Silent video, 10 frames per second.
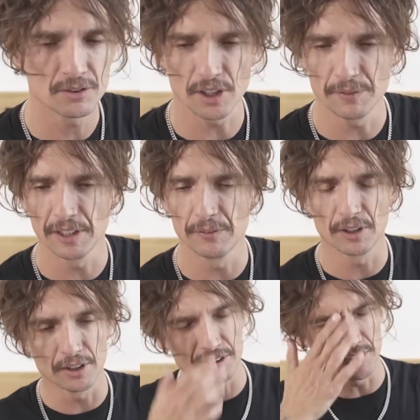to think of
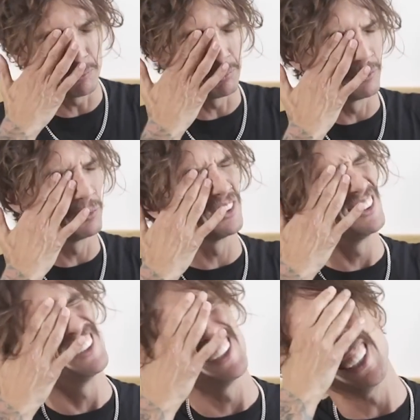a good example of
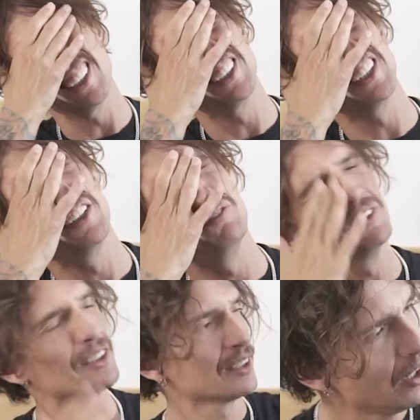one.
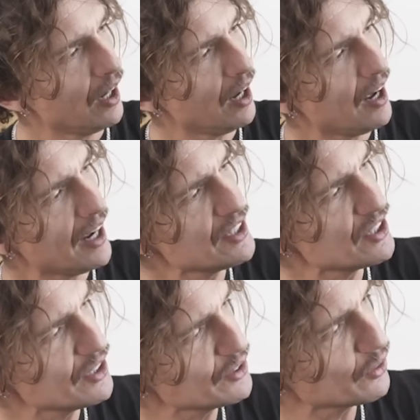I
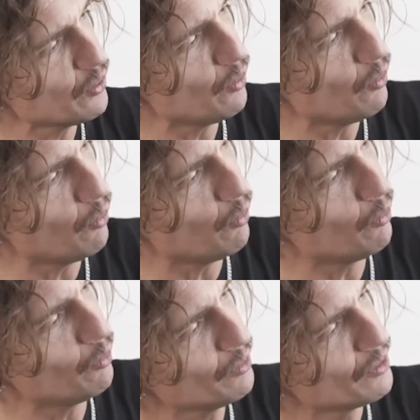just
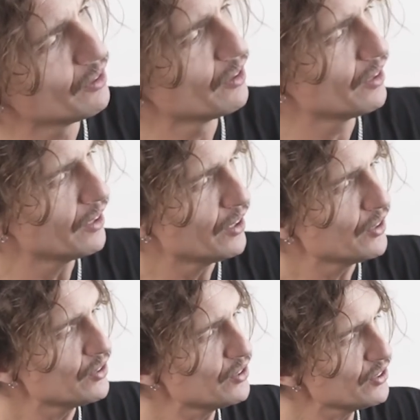called
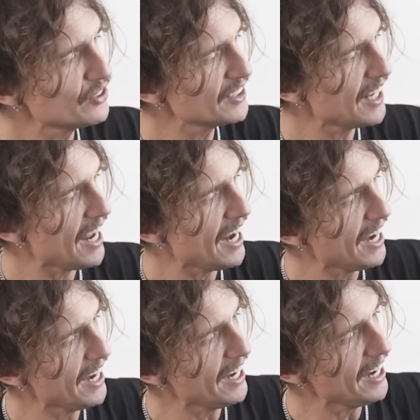to
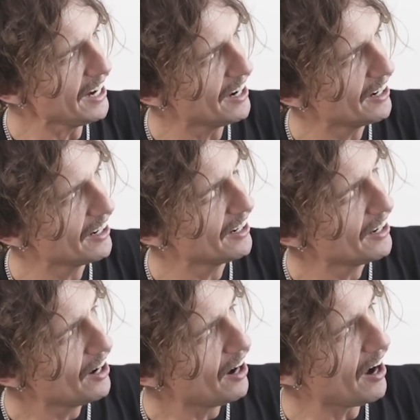say
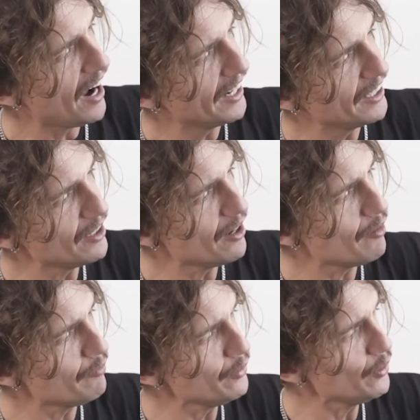I
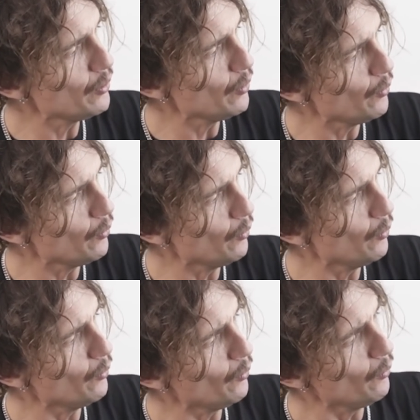love
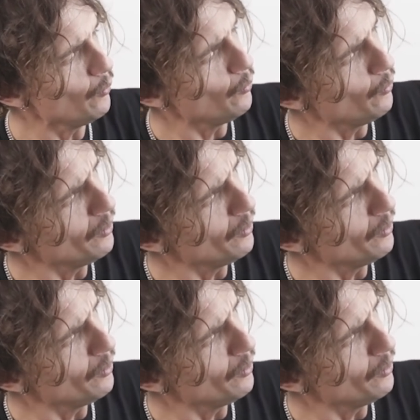you,